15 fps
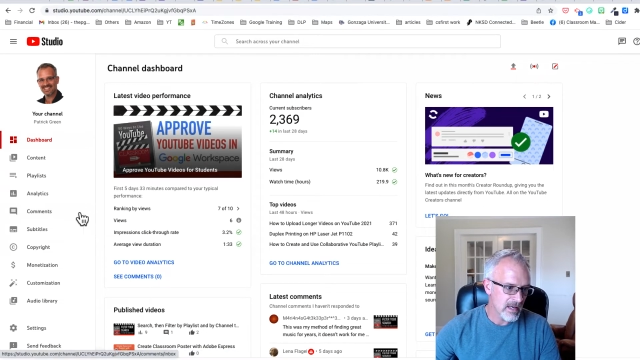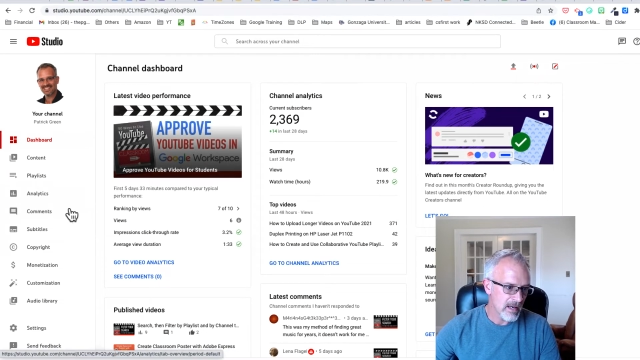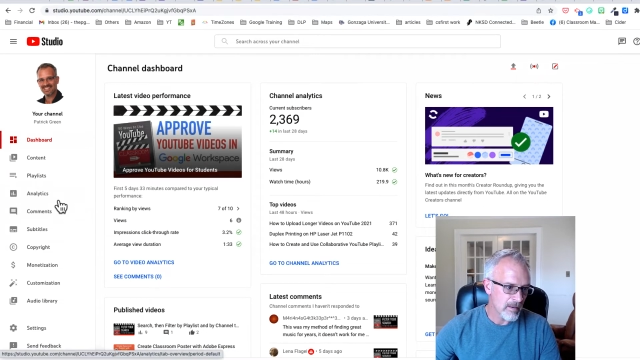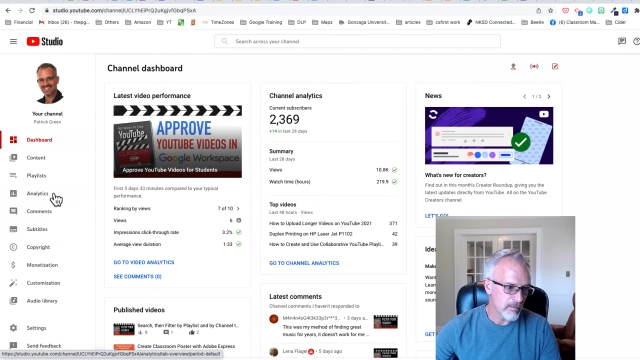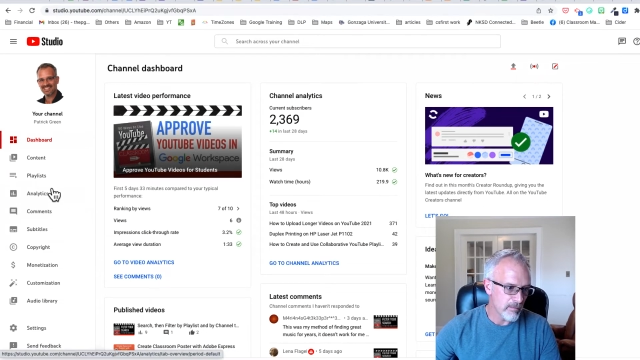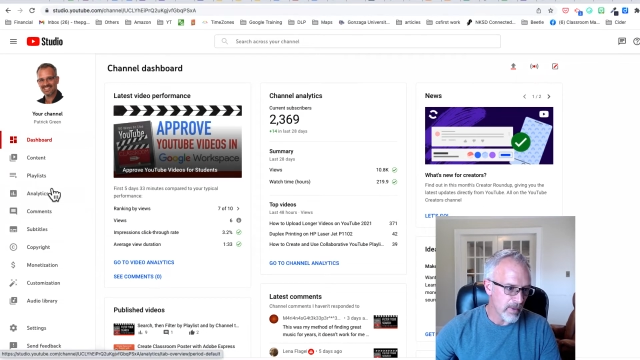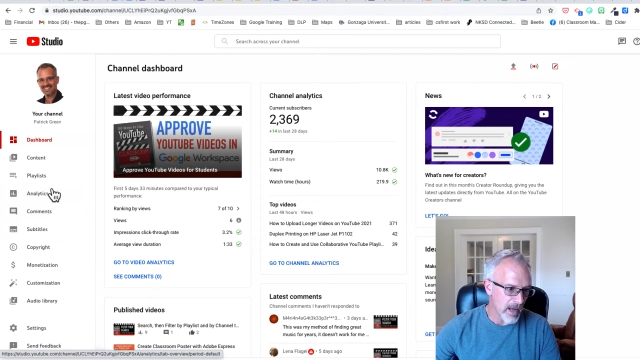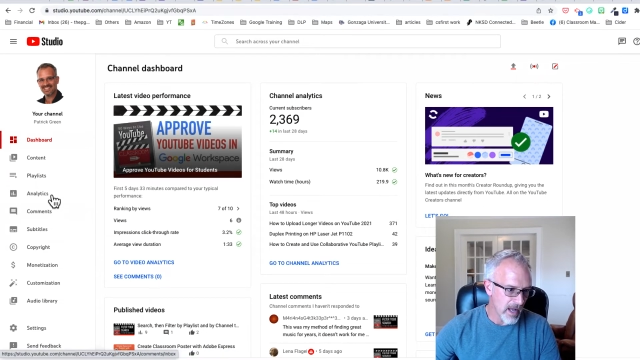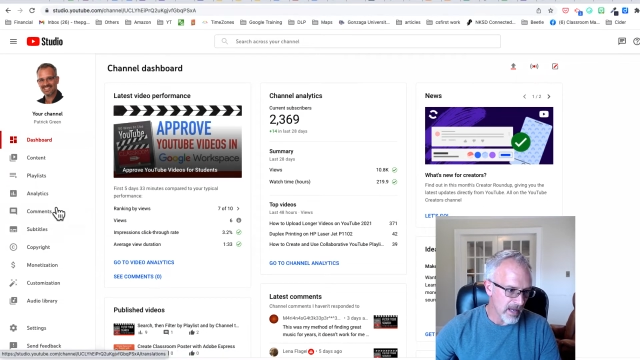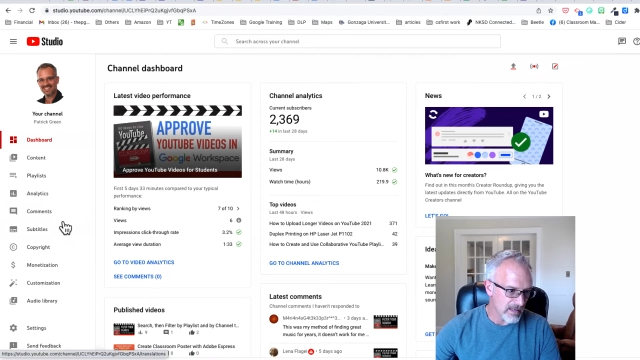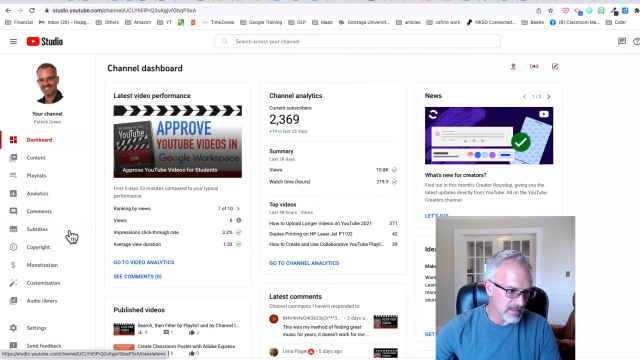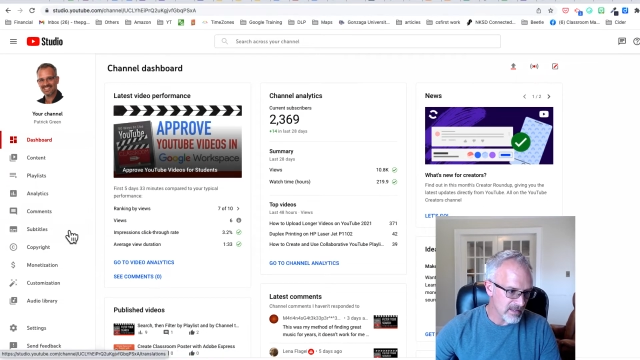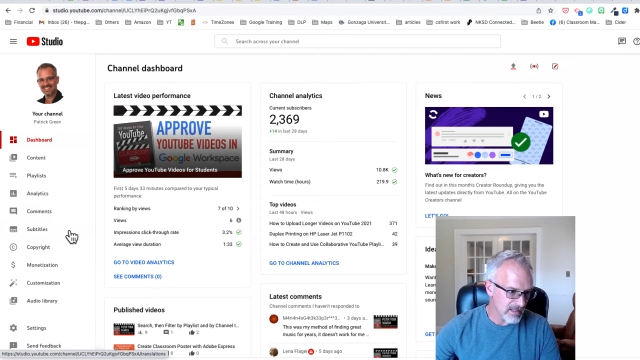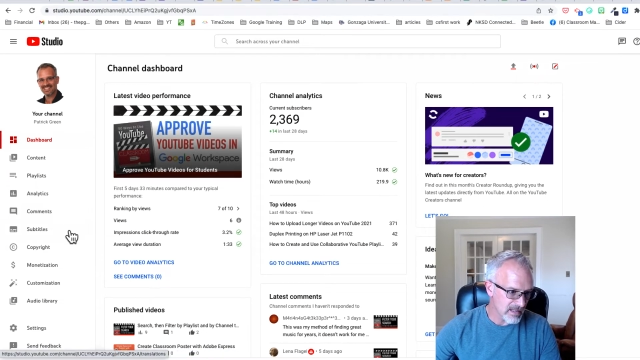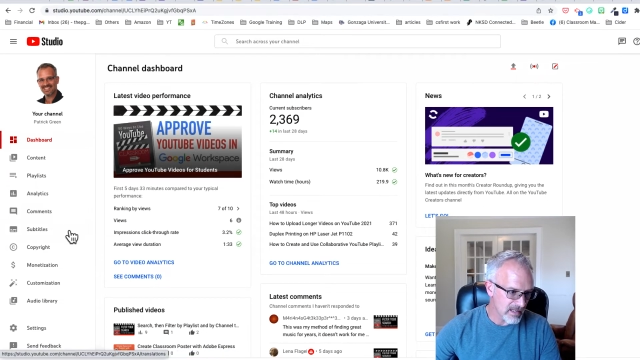
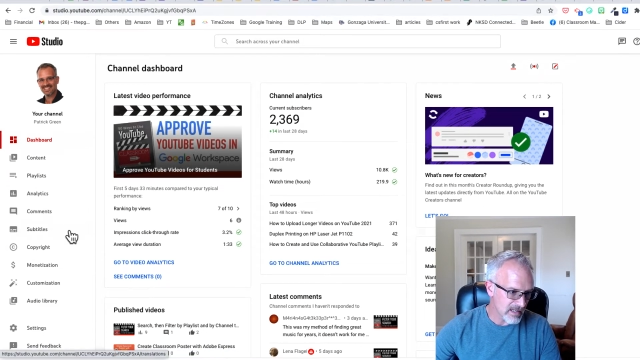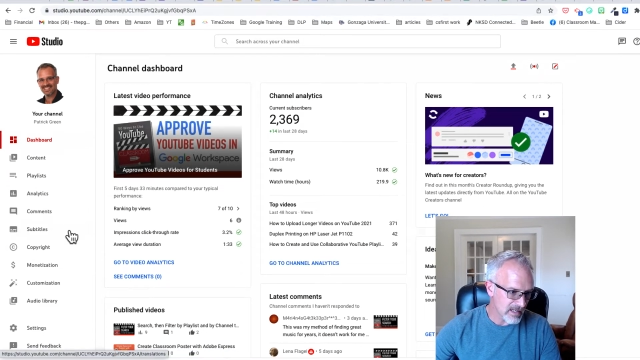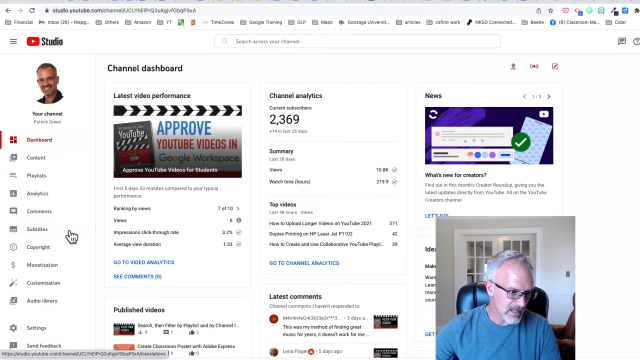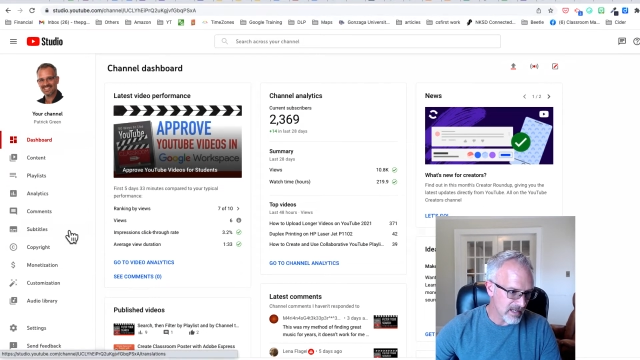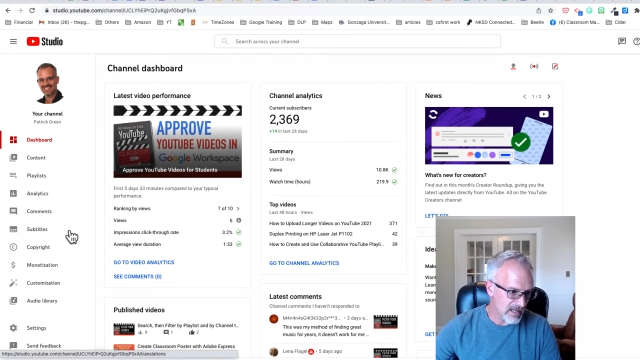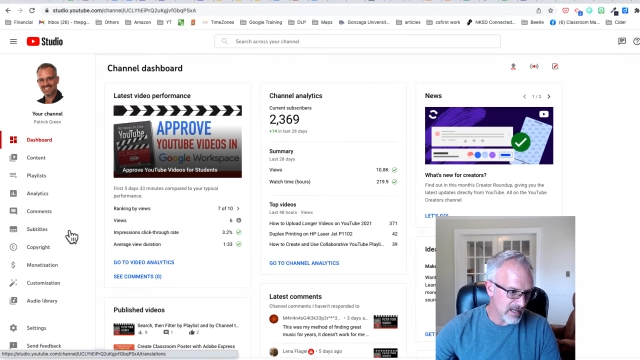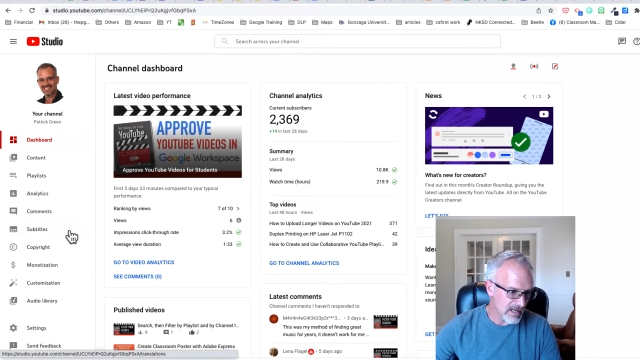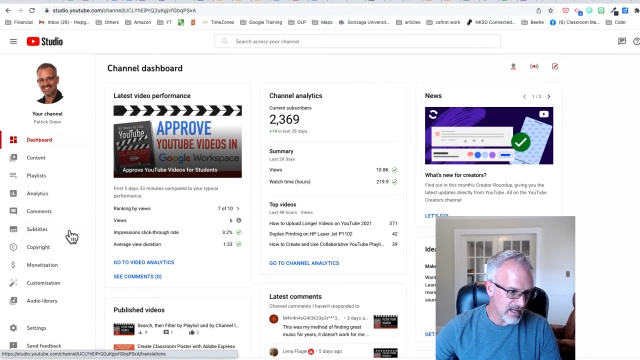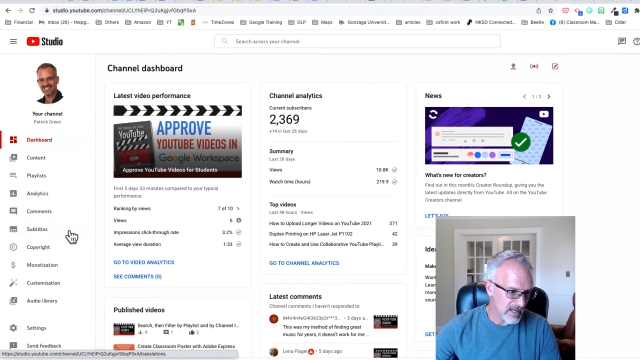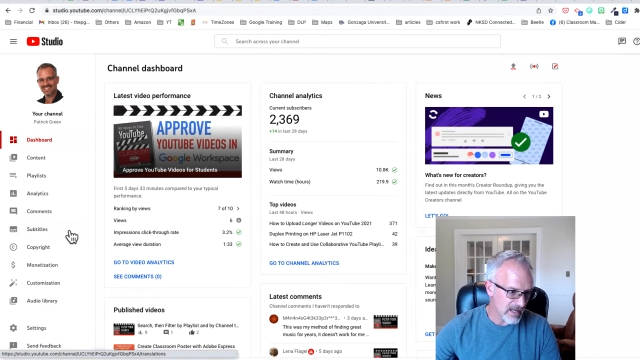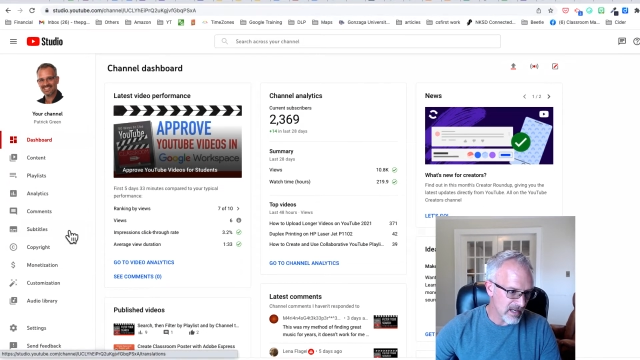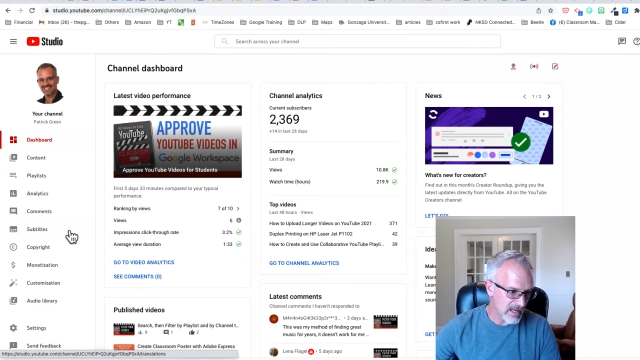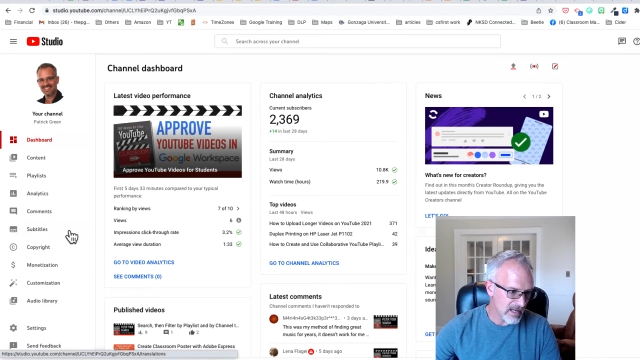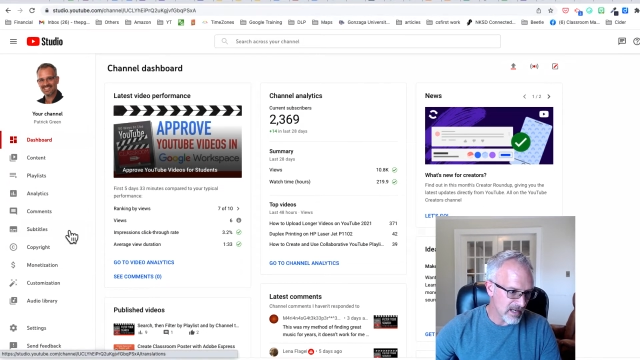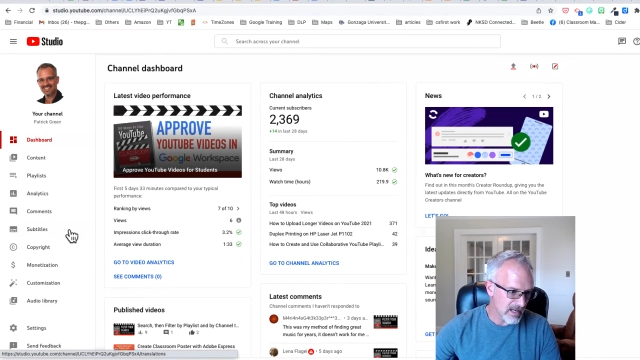But
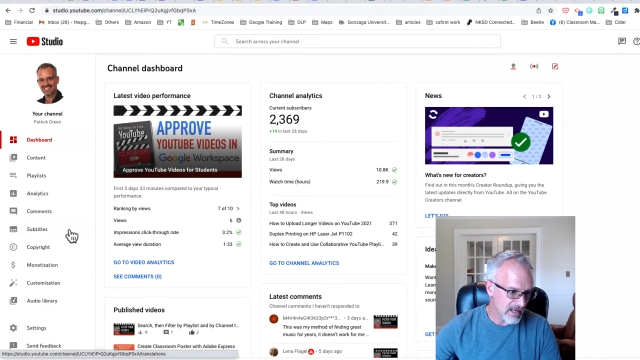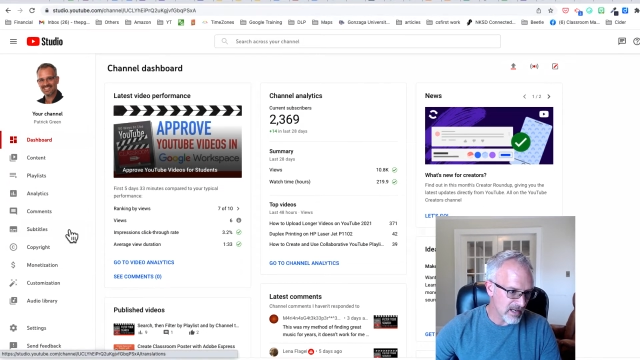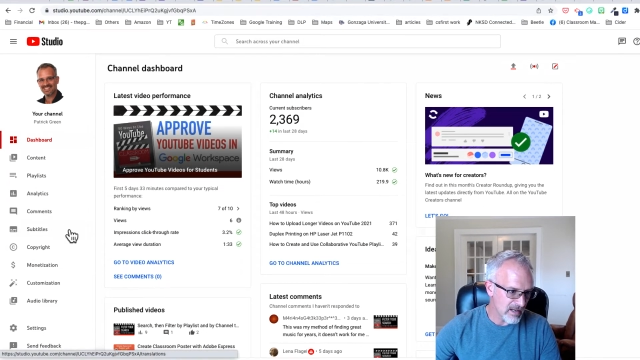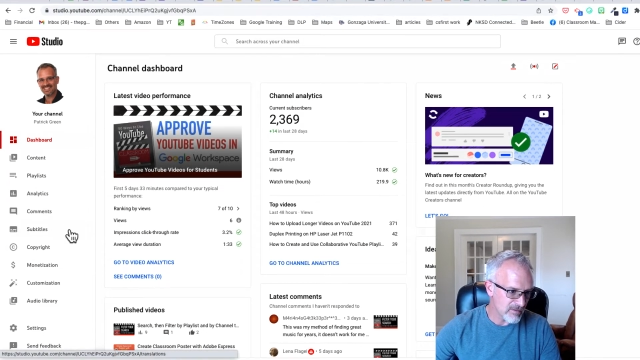if